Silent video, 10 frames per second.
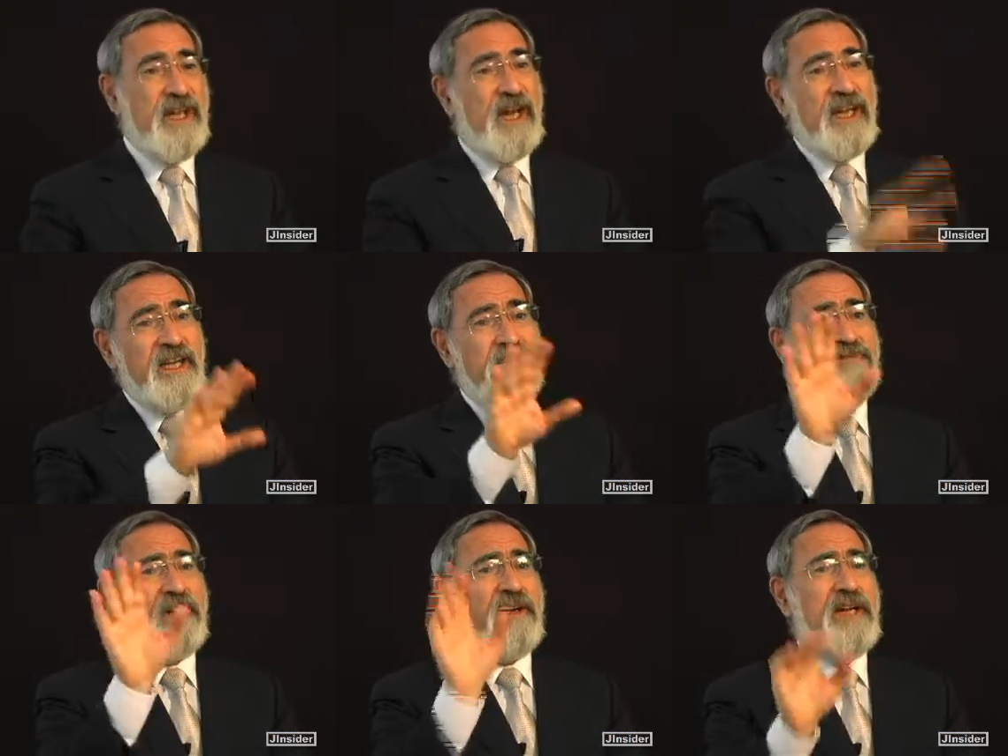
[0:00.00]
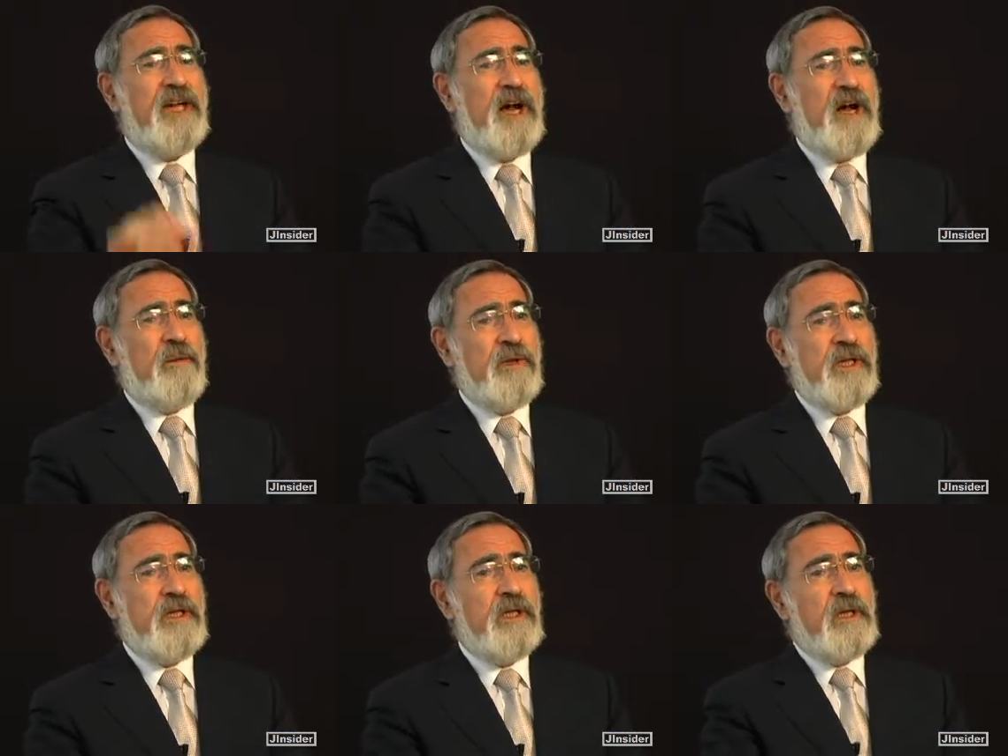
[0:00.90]
And he very
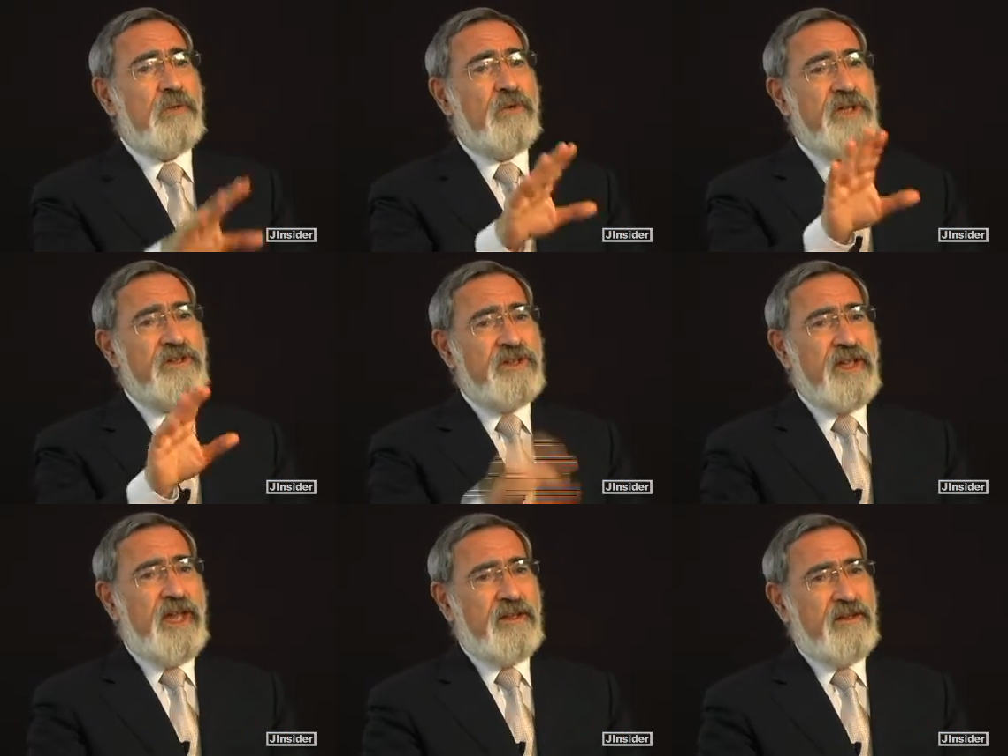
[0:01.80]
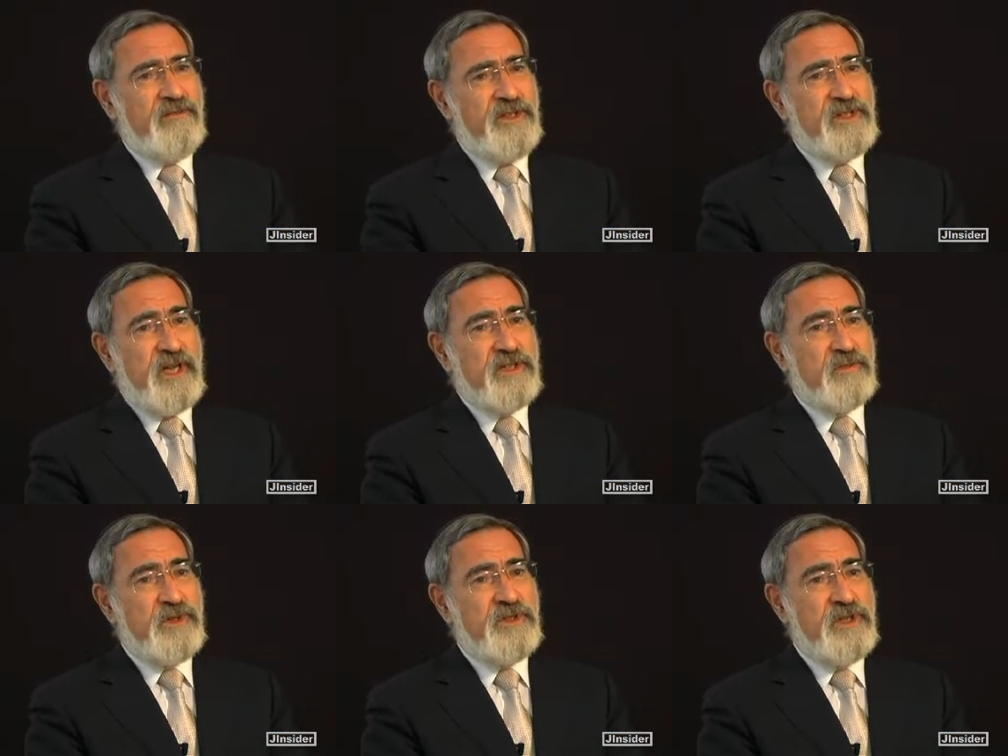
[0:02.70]
calmly reached the end of his
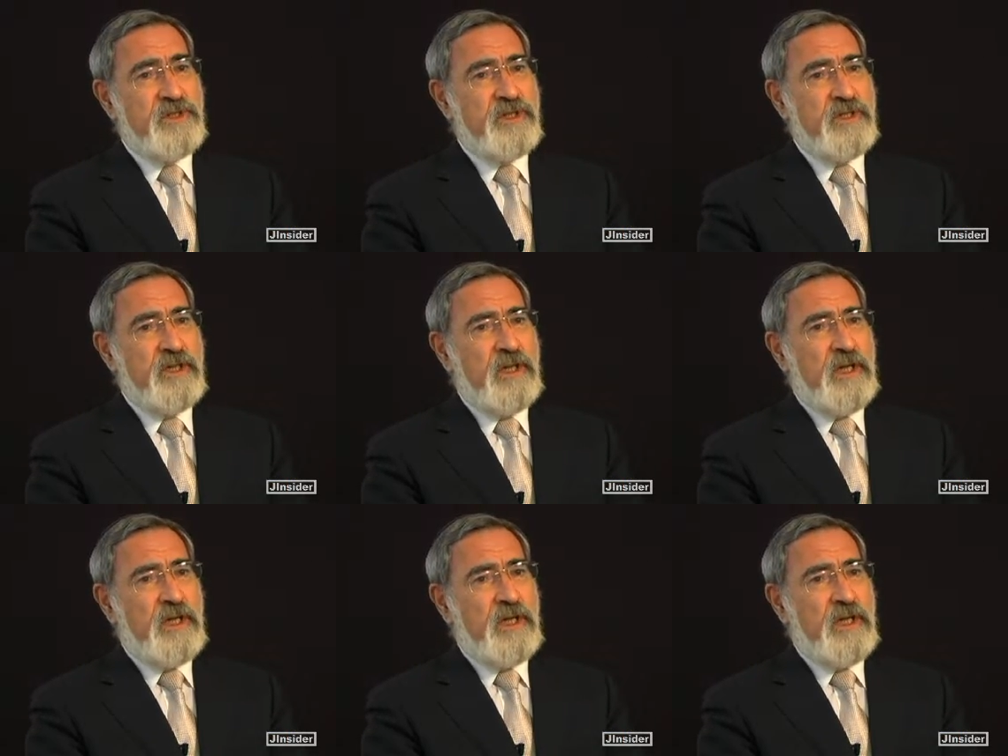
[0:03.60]
exposition,